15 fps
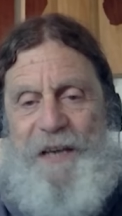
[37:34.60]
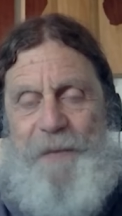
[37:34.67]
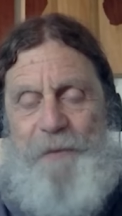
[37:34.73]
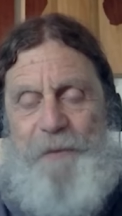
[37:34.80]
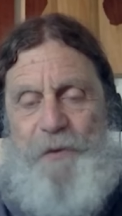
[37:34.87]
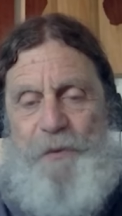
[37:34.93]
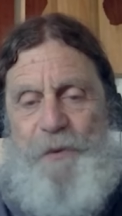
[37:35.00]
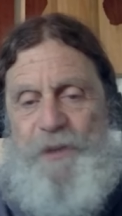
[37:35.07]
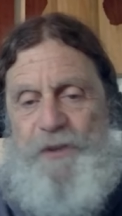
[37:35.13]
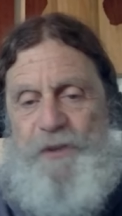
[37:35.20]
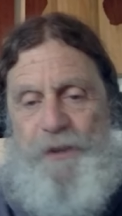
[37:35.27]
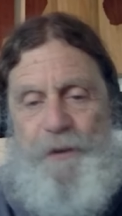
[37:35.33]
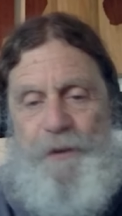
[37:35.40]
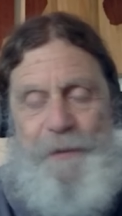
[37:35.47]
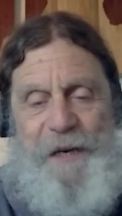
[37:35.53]
between
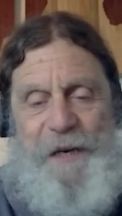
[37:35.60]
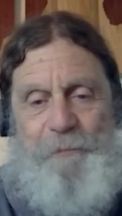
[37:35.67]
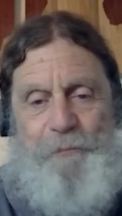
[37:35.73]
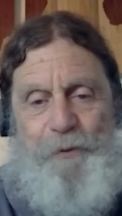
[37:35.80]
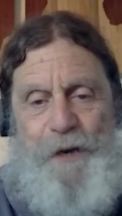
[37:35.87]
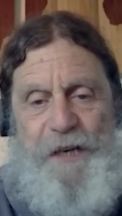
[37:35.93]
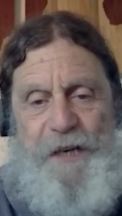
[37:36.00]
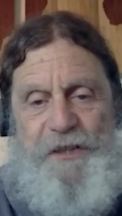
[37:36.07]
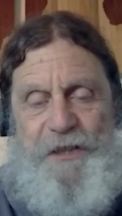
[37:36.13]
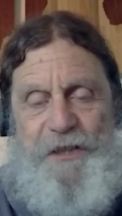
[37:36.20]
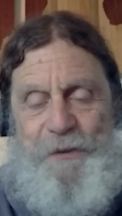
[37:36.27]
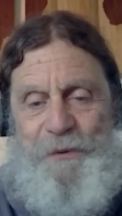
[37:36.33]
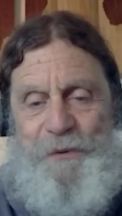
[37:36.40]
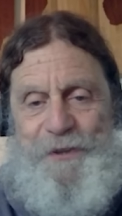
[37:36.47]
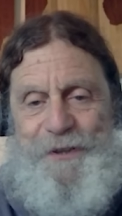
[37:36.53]
German and British
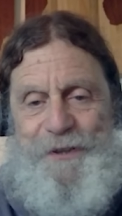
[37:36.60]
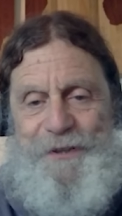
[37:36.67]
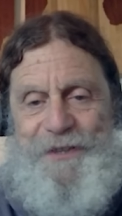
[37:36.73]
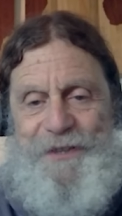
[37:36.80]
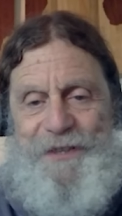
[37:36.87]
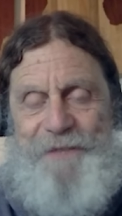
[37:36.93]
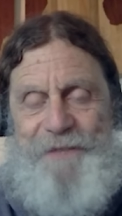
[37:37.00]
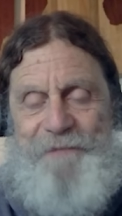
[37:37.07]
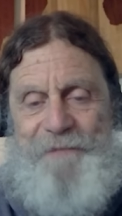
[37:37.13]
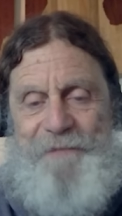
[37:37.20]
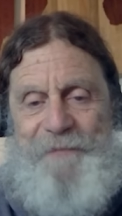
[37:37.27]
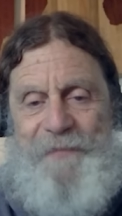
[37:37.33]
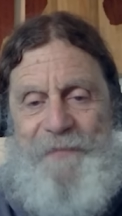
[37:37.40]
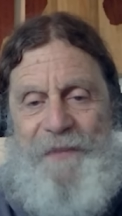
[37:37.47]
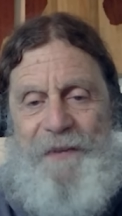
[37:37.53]
soldiers.
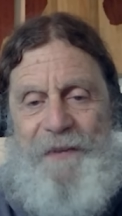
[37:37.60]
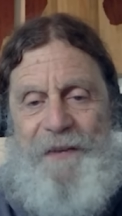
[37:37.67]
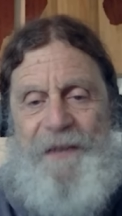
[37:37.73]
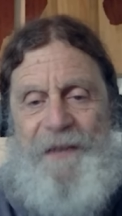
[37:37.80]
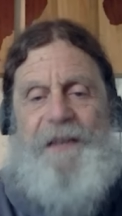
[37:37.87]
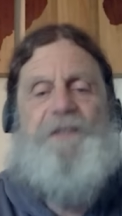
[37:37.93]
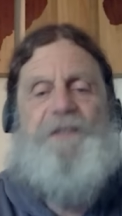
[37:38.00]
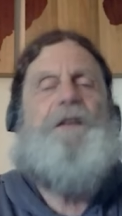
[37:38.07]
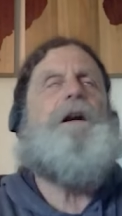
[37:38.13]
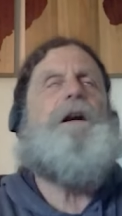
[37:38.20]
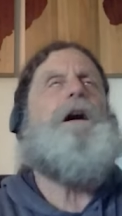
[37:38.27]
Mm-hmm. It's an